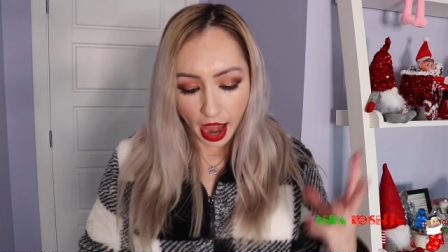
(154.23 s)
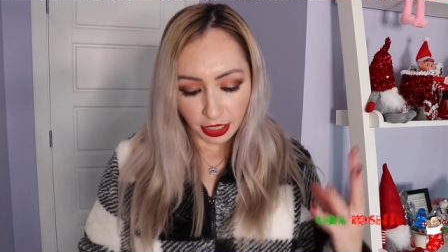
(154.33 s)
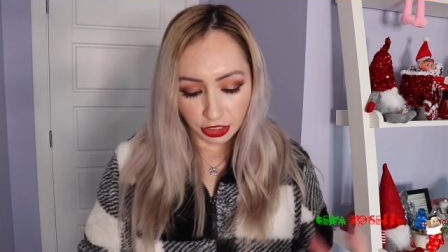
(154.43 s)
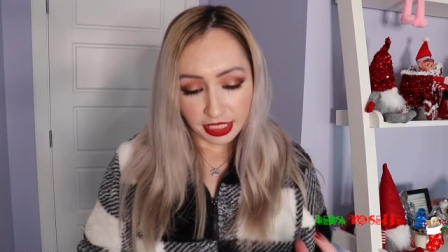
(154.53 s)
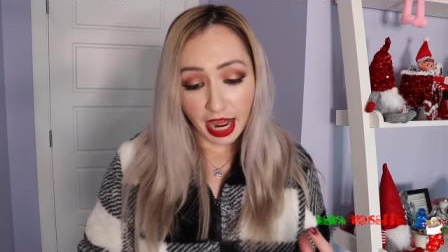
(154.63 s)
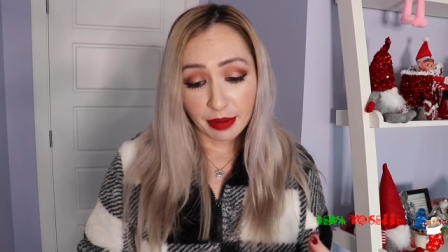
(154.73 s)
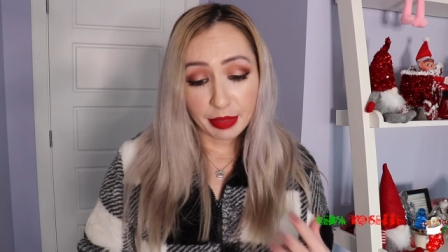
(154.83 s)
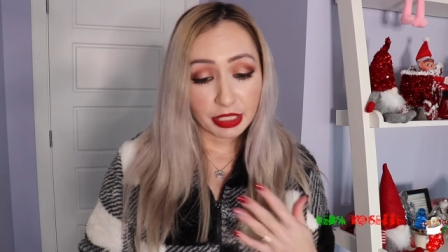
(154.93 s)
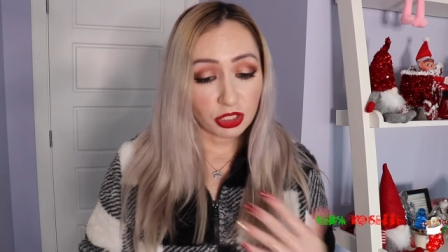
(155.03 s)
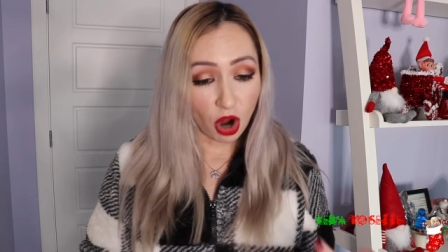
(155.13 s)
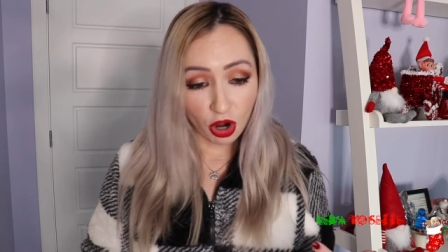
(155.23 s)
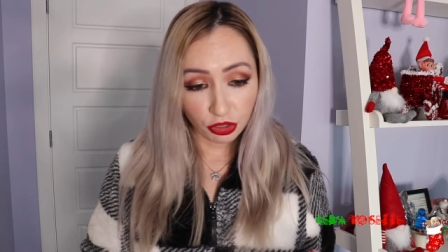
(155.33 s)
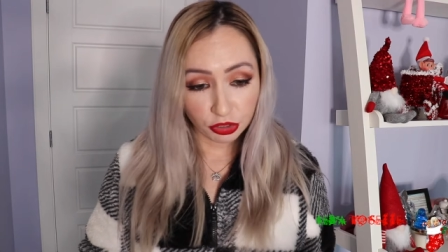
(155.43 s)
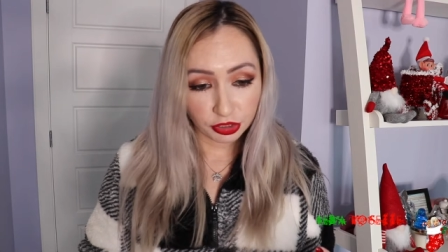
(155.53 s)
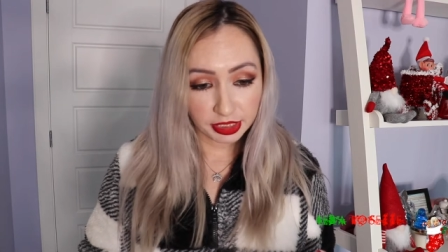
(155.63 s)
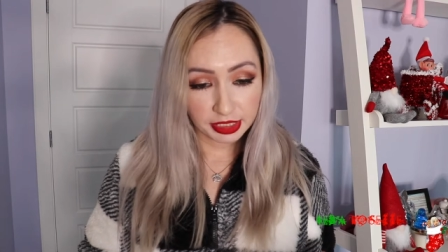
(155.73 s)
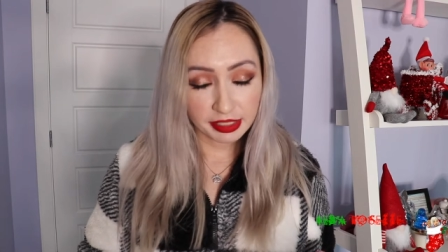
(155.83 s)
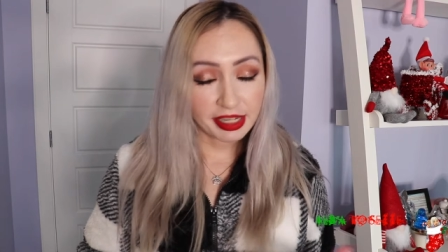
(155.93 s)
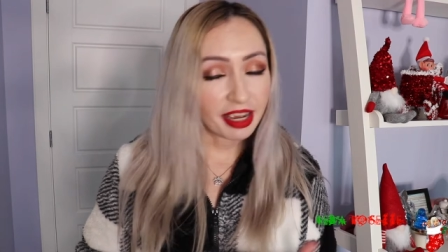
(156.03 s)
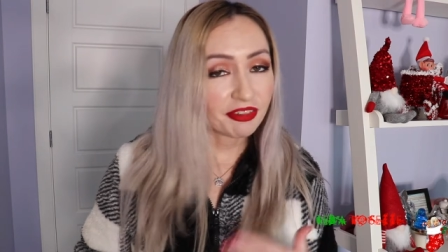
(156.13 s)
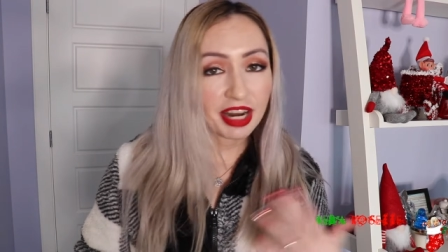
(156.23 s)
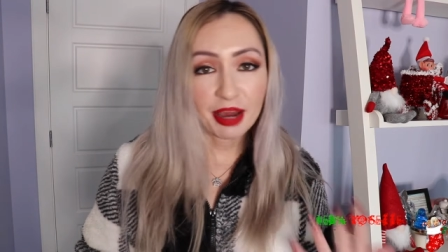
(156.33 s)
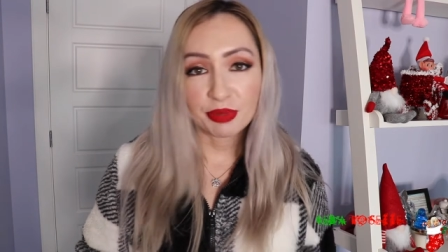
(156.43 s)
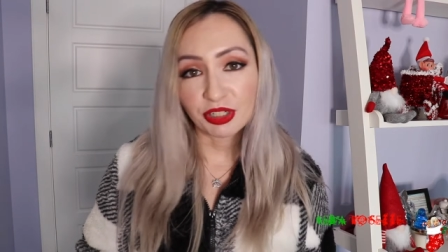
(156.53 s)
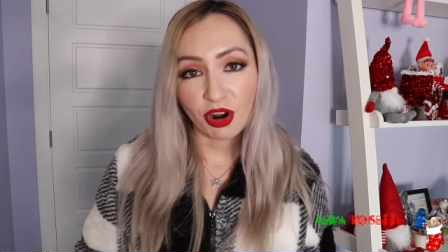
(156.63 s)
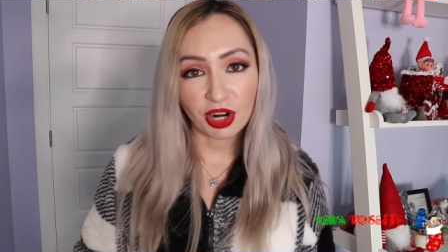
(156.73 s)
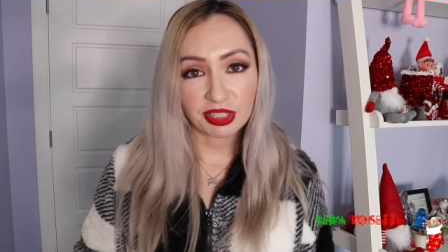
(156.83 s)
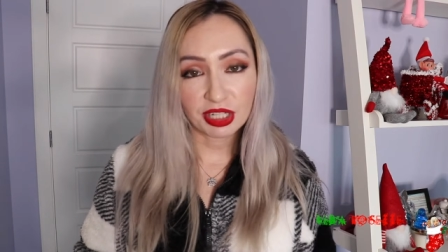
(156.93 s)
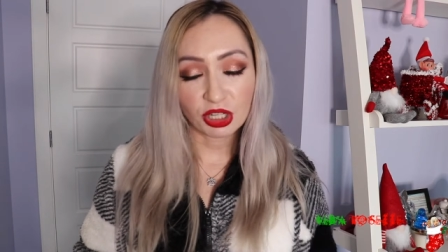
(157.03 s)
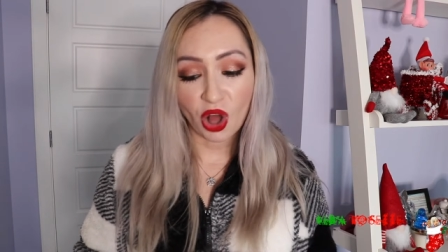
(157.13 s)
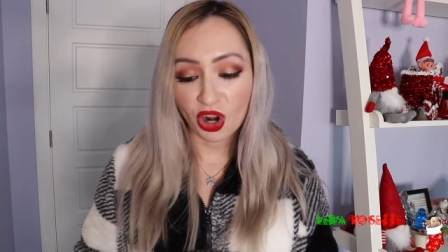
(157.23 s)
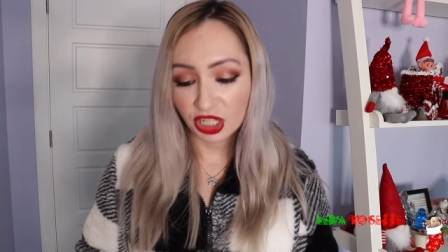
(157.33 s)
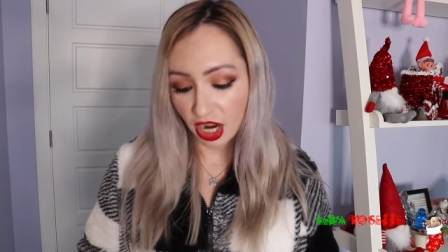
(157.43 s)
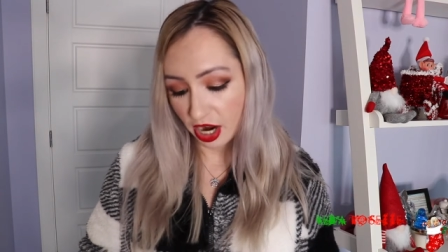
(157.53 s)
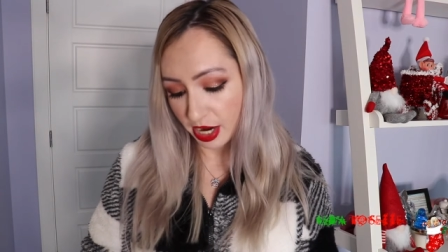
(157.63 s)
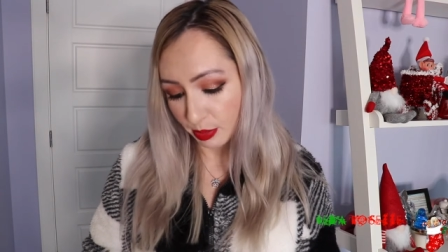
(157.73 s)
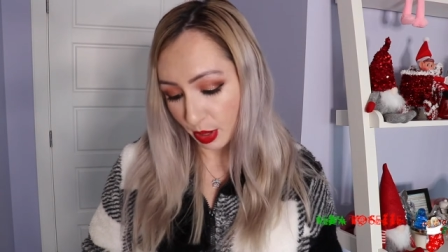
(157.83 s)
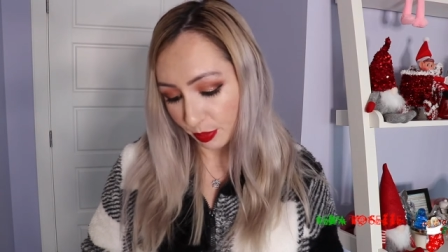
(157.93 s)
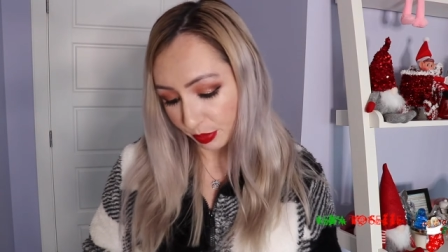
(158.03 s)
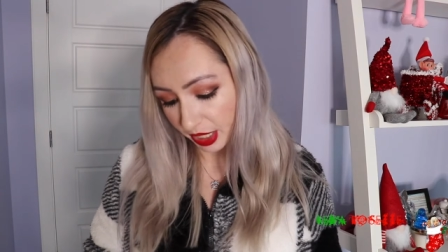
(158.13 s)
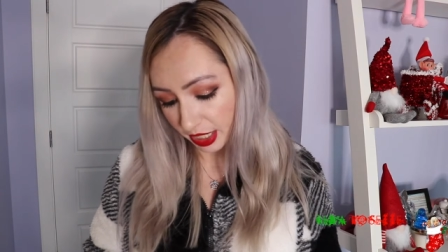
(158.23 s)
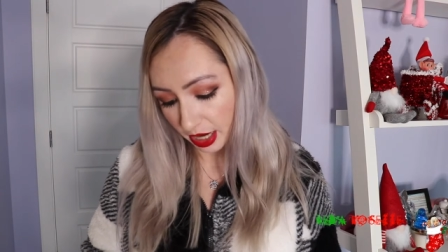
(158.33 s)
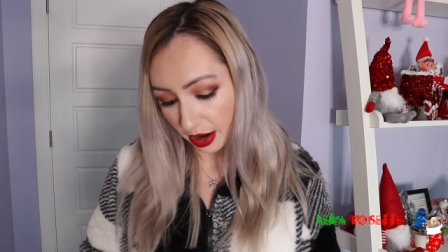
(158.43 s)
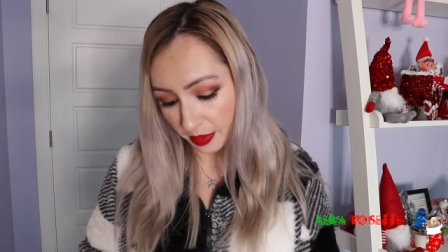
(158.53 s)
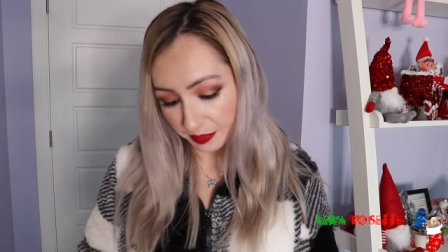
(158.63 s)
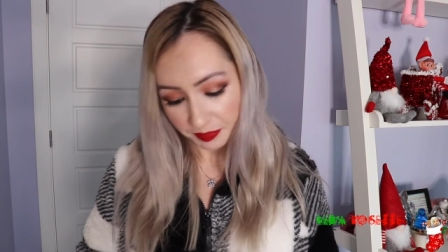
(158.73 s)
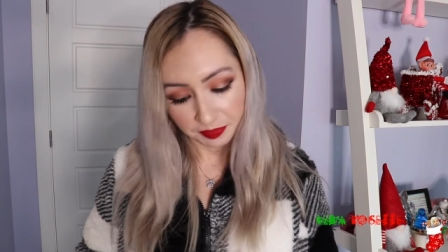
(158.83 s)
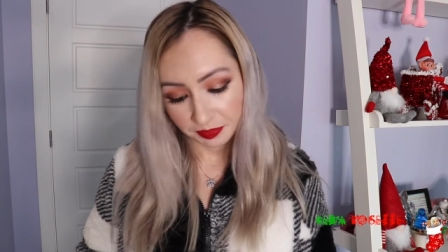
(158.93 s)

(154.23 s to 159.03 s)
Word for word: I just had McDonald's. I haven't had McDonald's in a long time, but um,